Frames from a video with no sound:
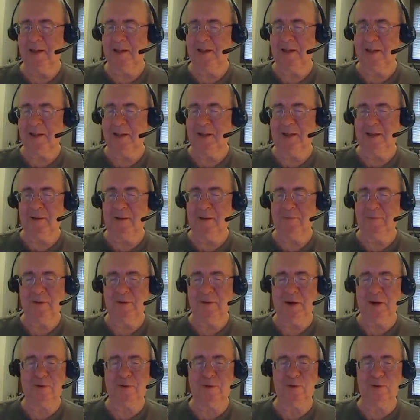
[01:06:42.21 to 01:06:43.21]

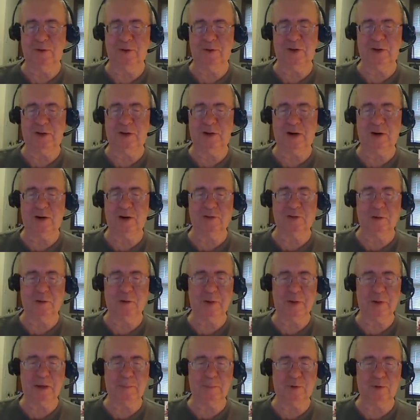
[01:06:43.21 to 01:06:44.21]
I've heard that there are some
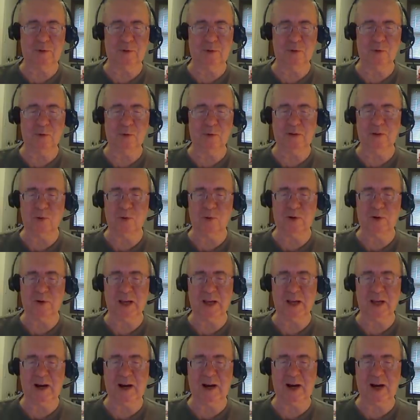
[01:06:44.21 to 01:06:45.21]
people who
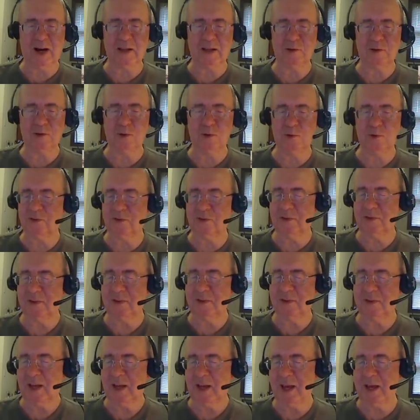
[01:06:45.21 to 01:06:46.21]
cannot use
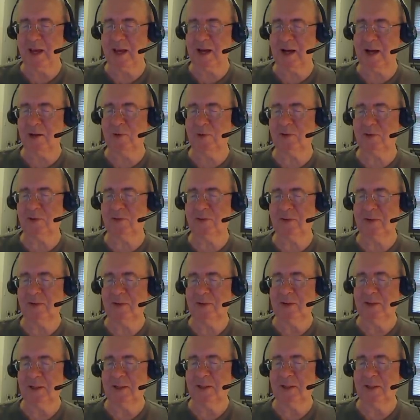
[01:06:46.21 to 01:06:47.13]
Hangouts.